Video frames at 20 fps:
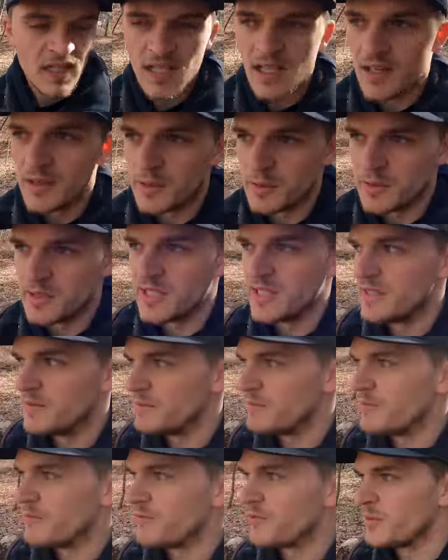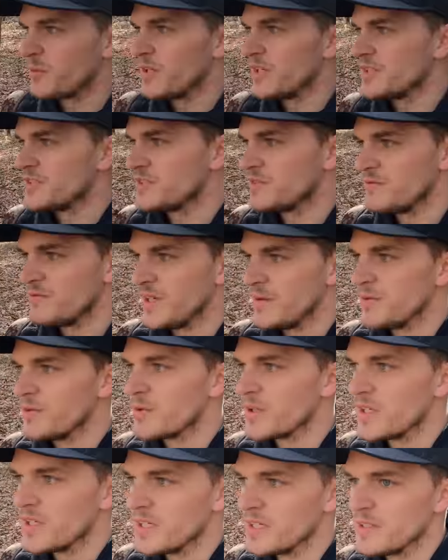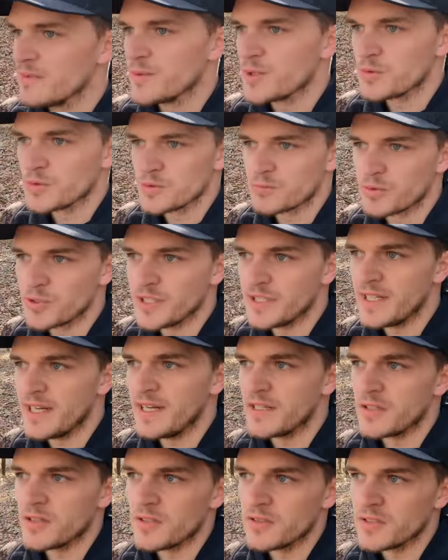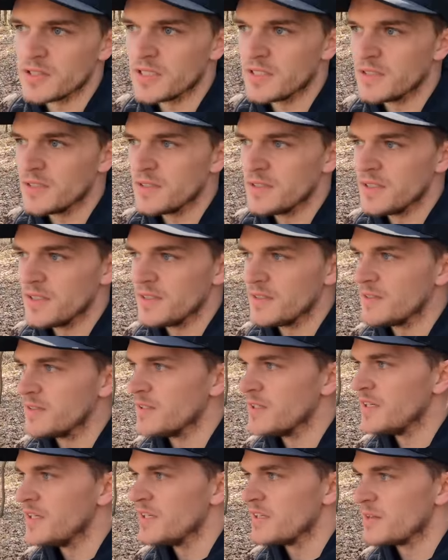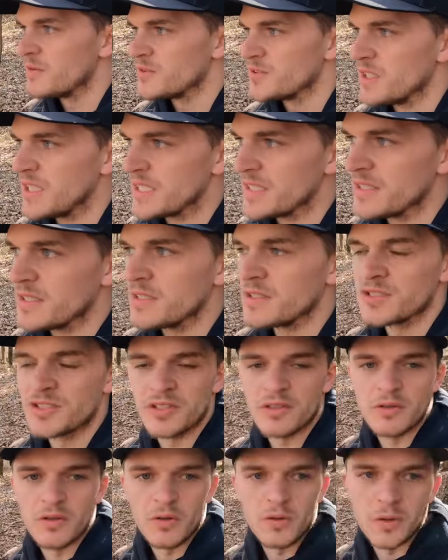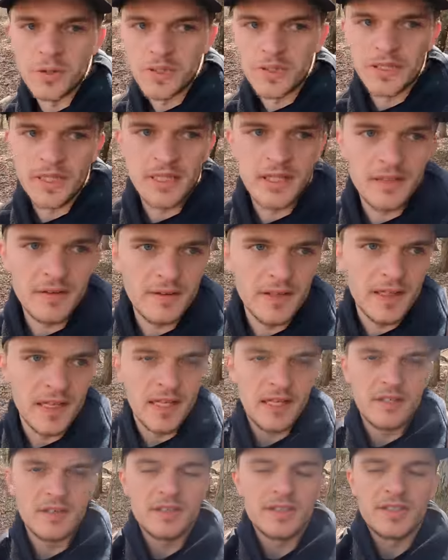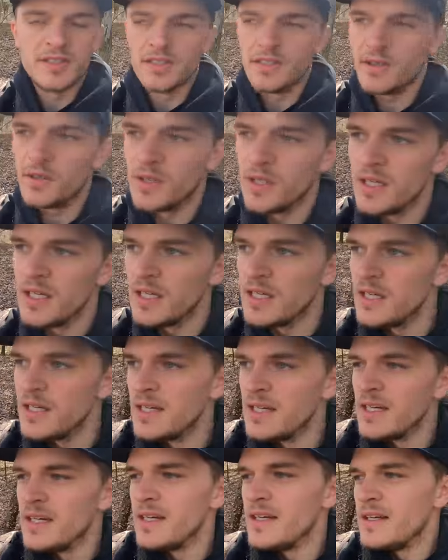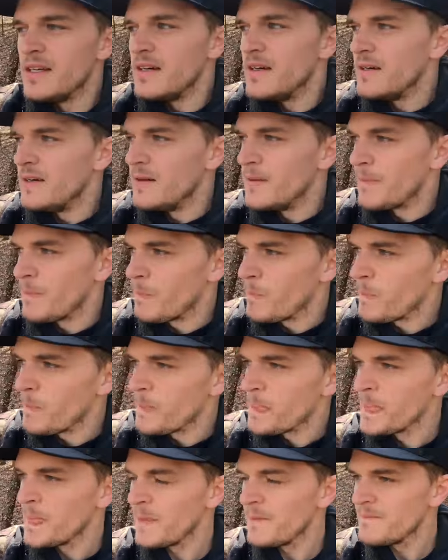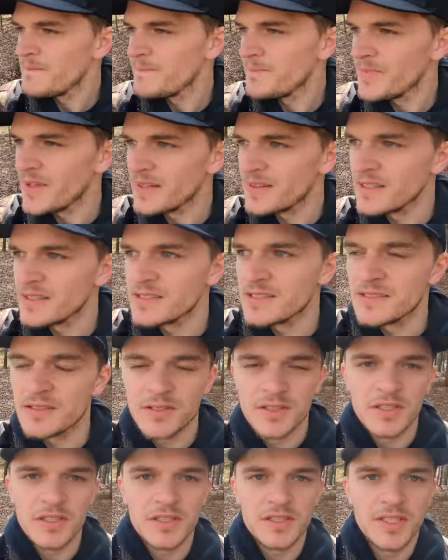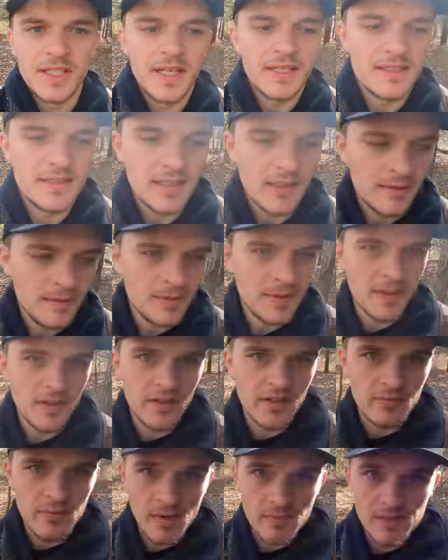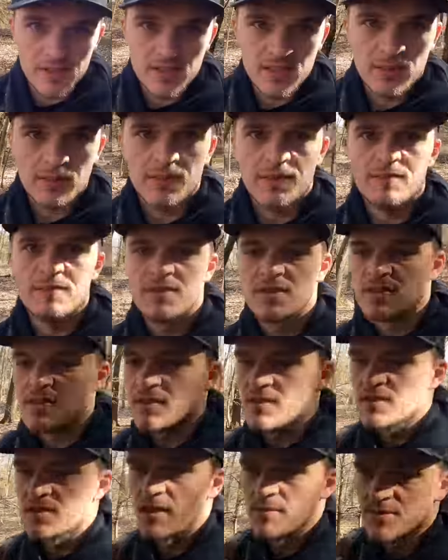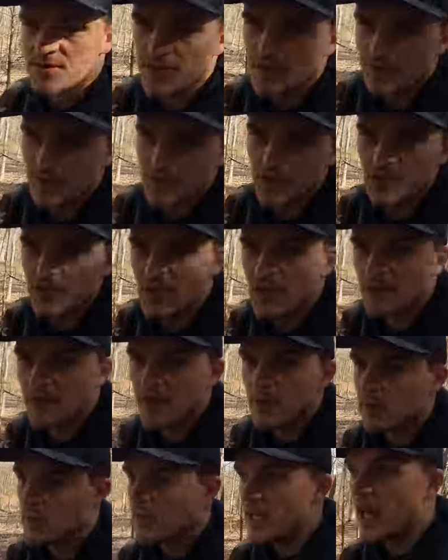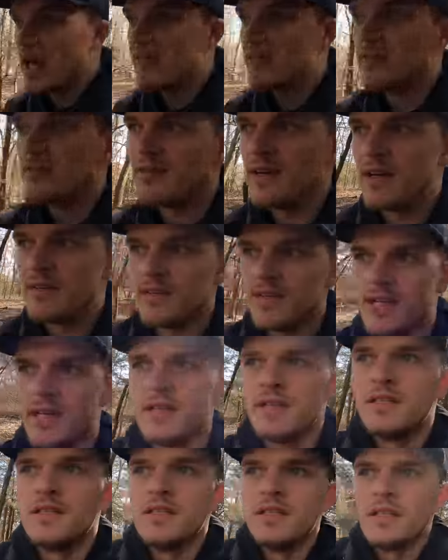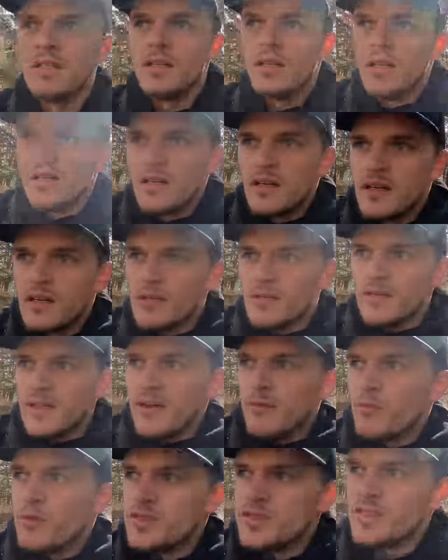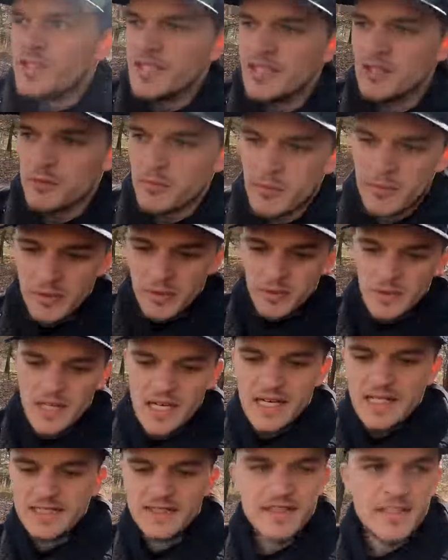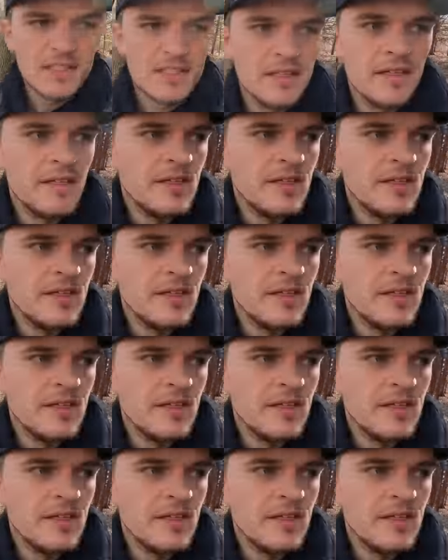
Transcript: Other than from us in February, which was pretty dang early. And there was a lot of deer still holding that then. So um, I think that there's a good chance that, you know, there might be some, some stuff on the ground that we haven't found yet. Or that wasn't here when we were last here